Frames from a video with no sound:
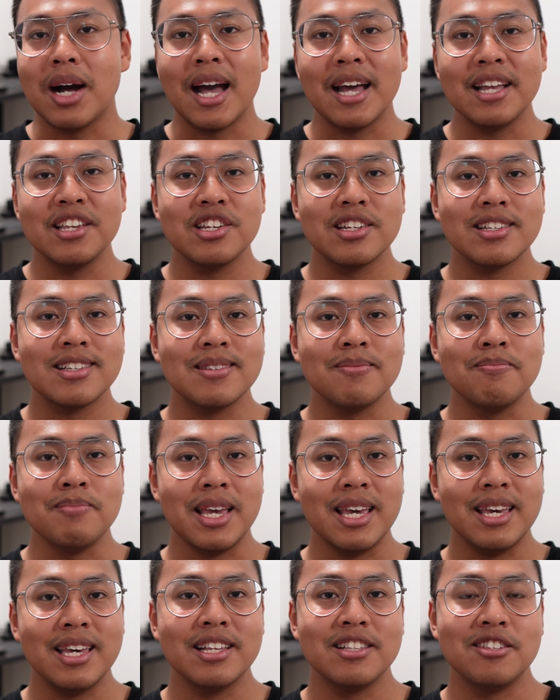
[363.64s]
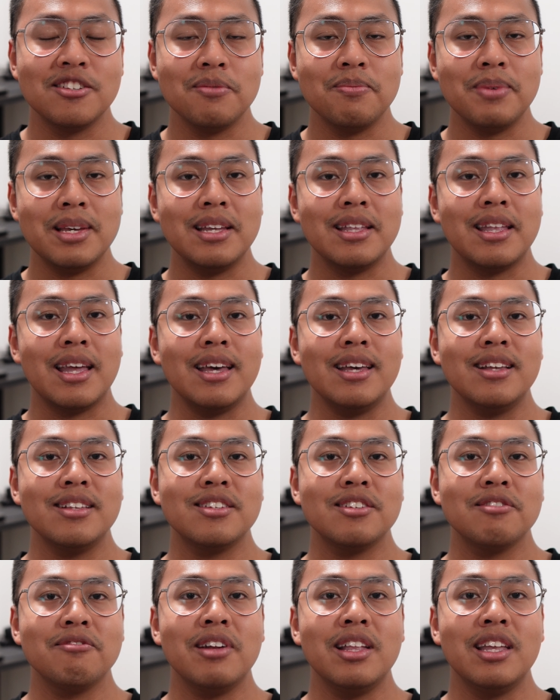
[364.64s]
I just make it to be that
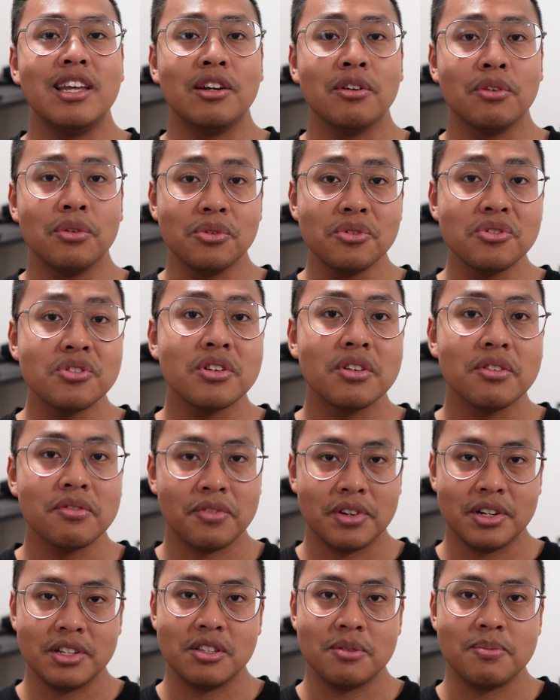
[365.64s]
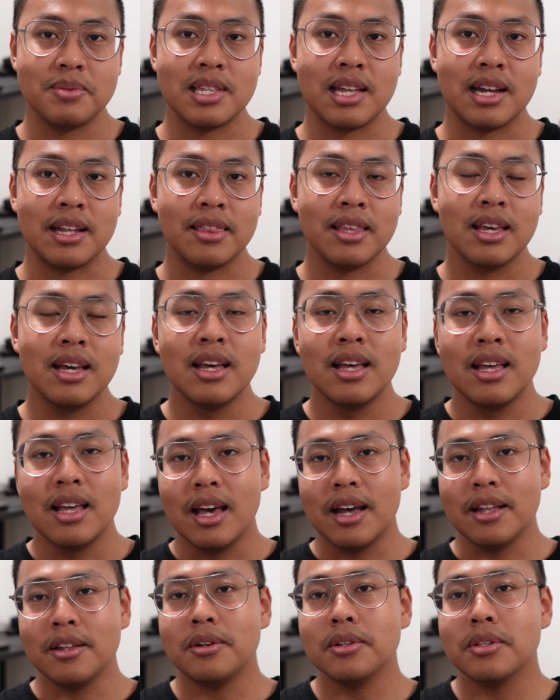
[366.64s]
it's really crucial for it to be done?
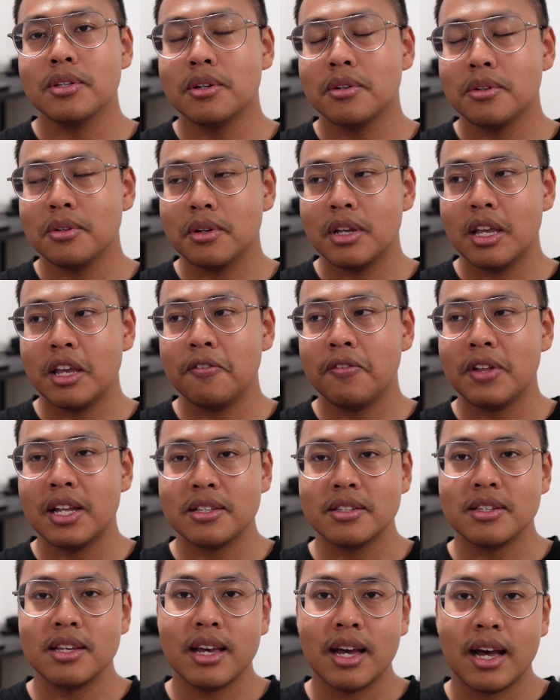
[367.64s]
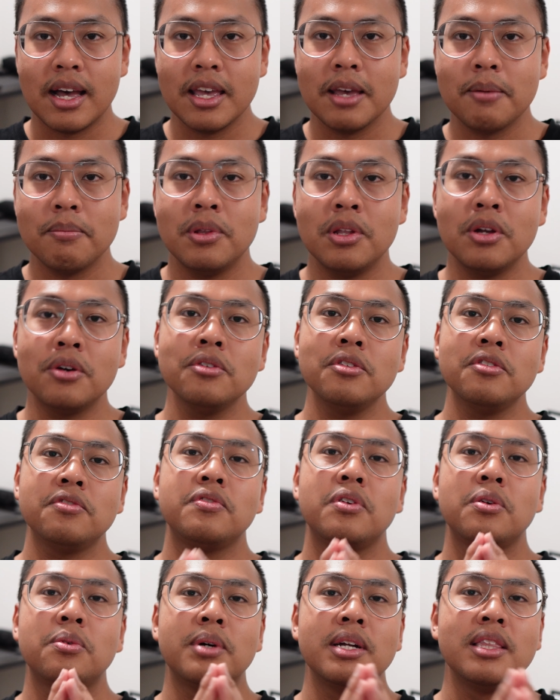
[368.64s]
And also, if let's say I am known
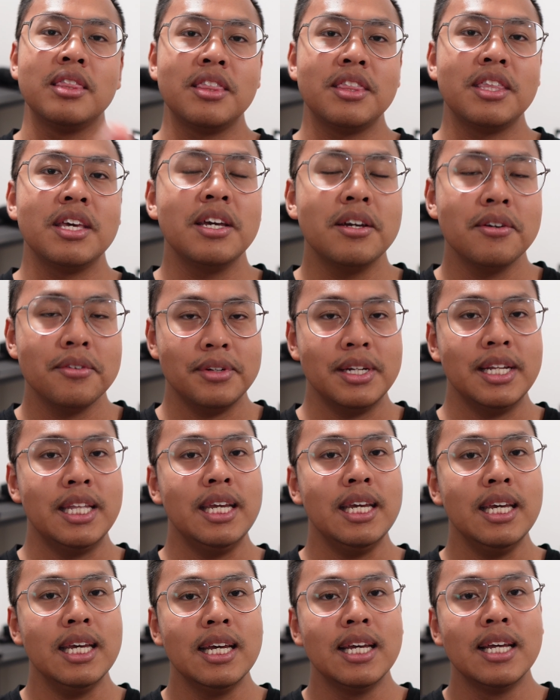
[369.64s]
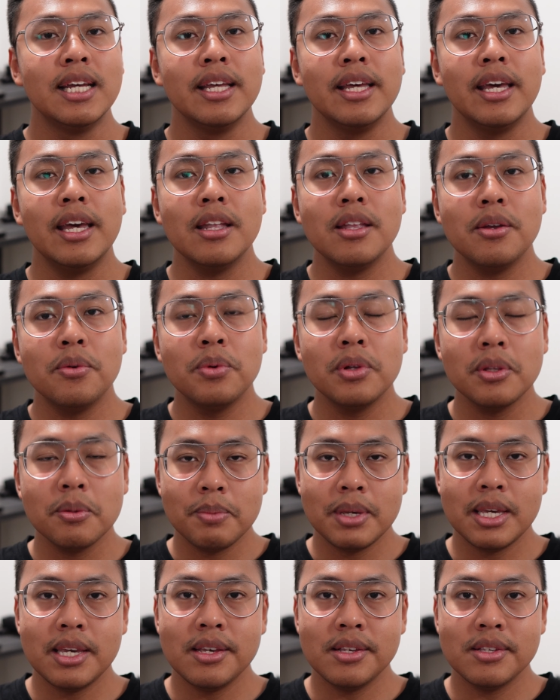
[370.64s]
for one thing already, it will
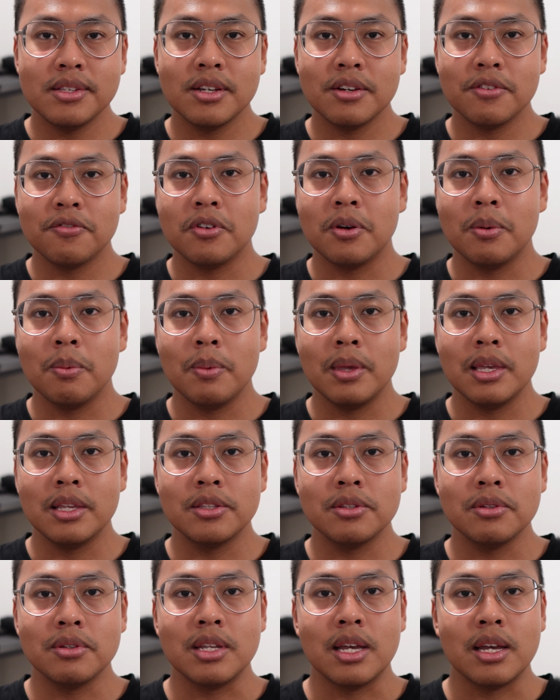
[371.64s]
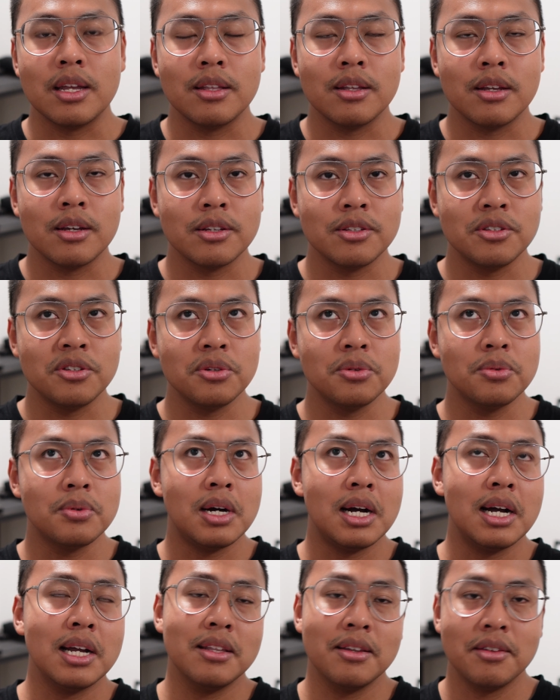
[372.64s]
be easier for me to then do
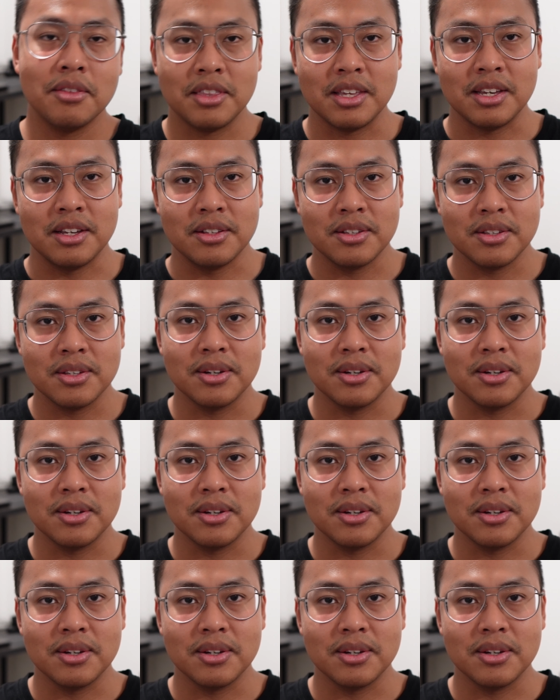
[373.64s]
other things.